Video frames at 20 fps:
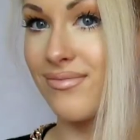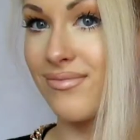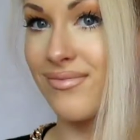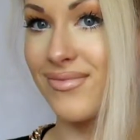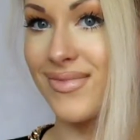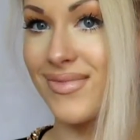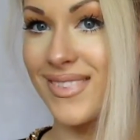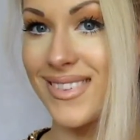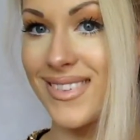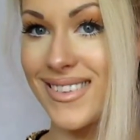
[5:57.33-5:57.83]

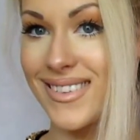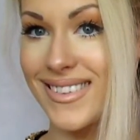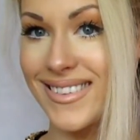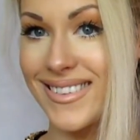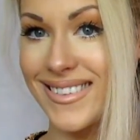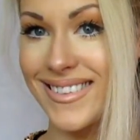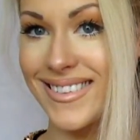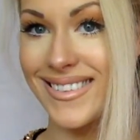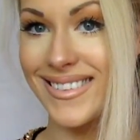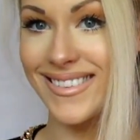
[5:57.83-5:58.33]

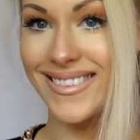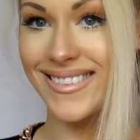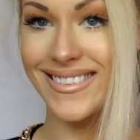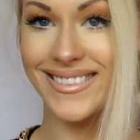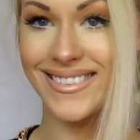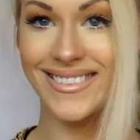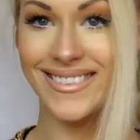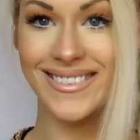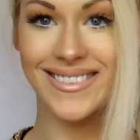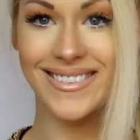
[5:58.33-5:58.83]

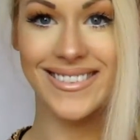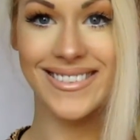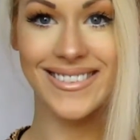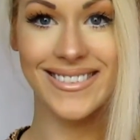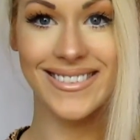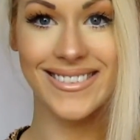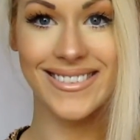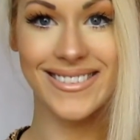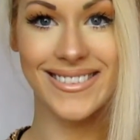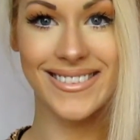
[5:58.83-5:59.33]

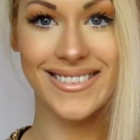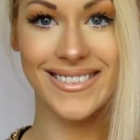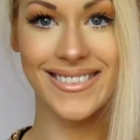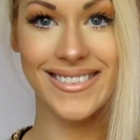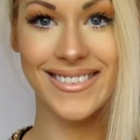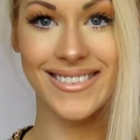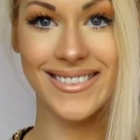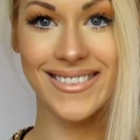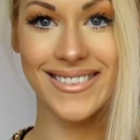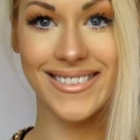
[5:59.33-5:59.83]

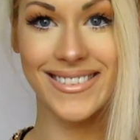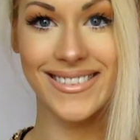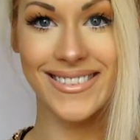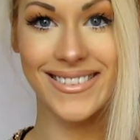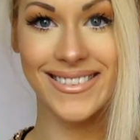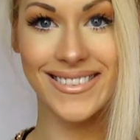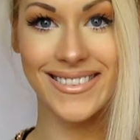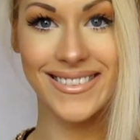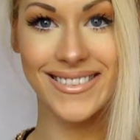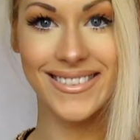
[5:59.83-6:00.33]

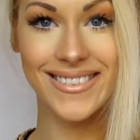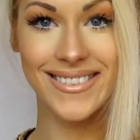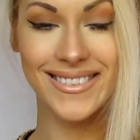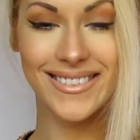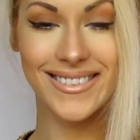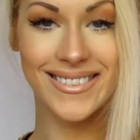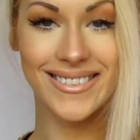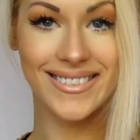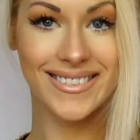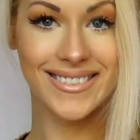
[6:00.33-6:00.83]

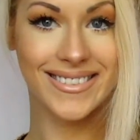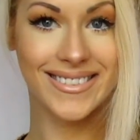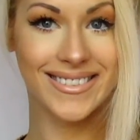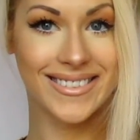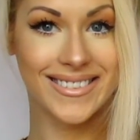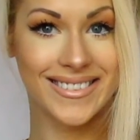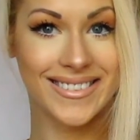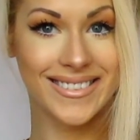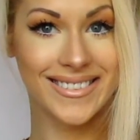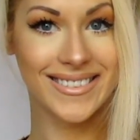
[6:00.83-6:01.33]

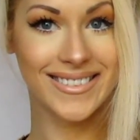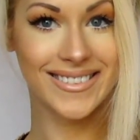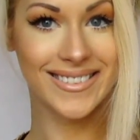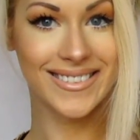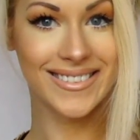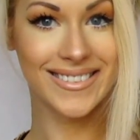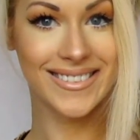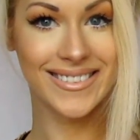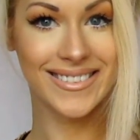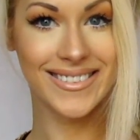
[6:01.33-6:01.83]

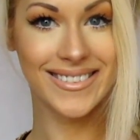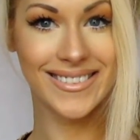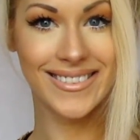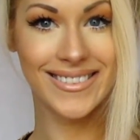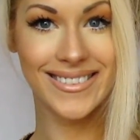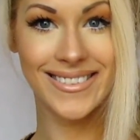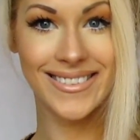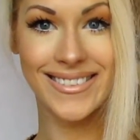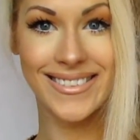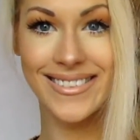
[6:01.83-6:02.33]
(no one is talking)